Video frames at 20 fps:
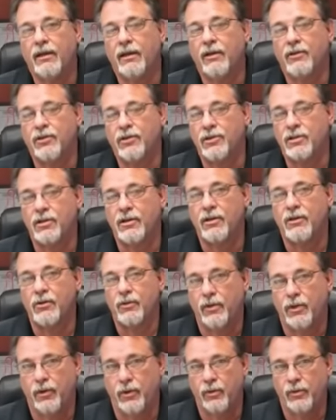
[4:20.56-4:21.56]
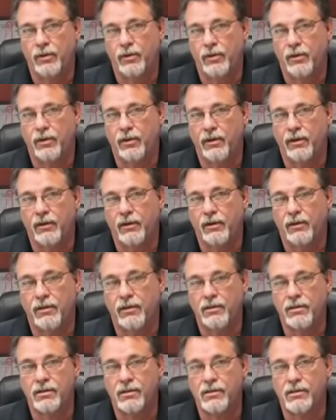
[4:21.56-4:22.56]
Now, just another note,
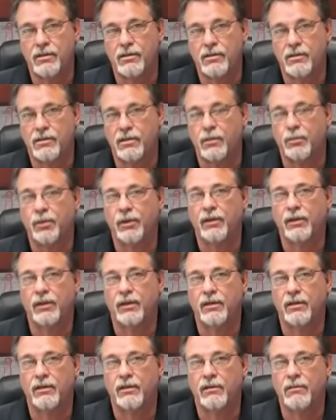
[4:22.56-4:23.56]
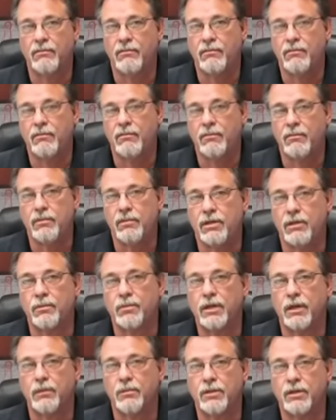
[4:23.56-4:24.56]
this is something that
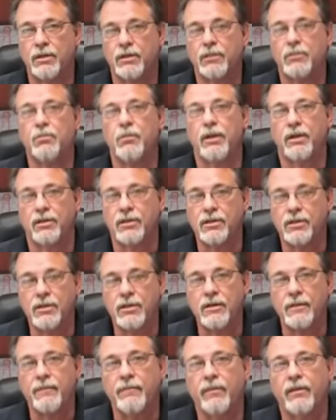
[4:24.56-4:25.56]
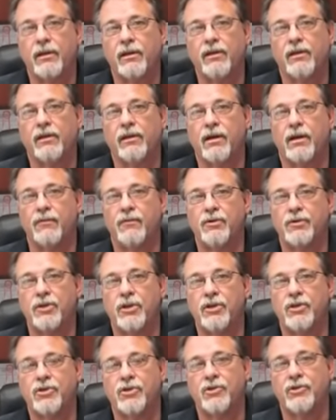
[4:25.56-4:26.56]
sometimes gets missed in
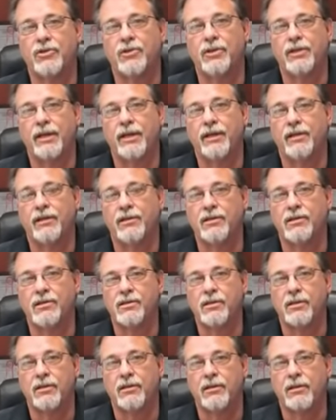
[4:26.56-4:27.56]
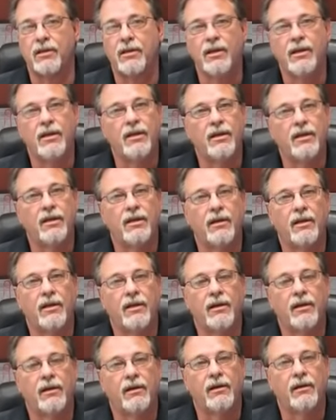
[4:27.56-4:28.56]
conversations, and that is that
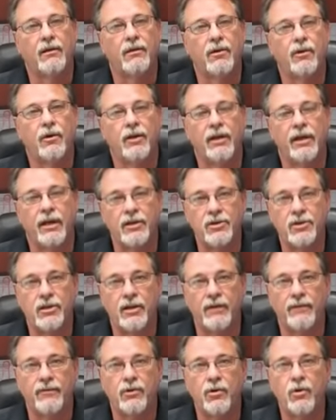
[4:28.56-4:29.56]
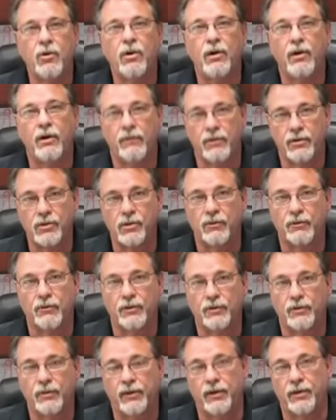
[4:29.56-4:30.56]
you can actually have too good of a
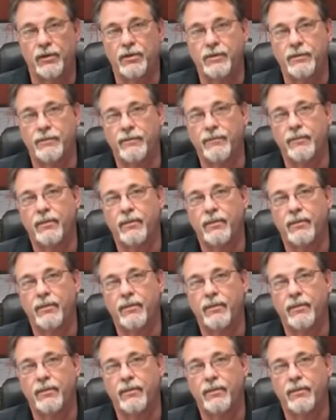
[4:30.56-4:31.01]
surface finish.